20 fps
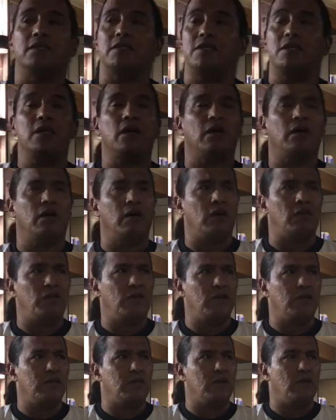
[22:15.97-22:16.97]
It's in I
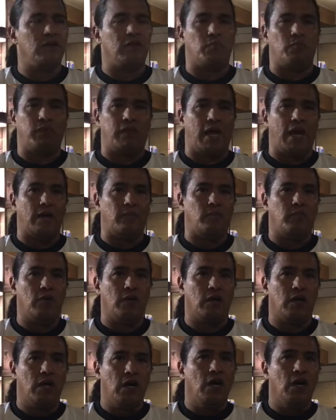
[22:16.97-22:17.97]
think it's called a plat
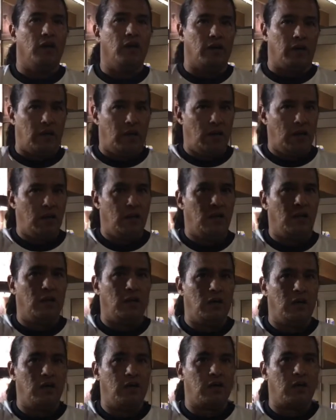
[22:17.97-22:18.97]
book
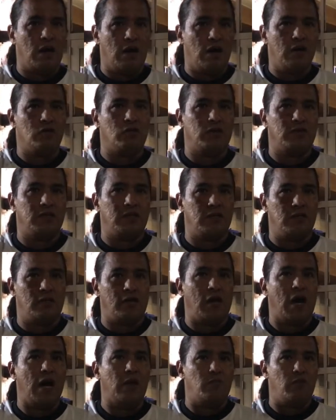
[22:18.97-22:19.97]
in Congress in their
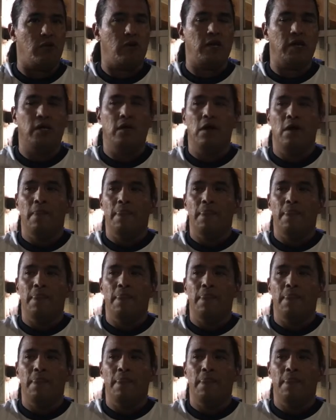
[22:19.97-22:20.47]
library.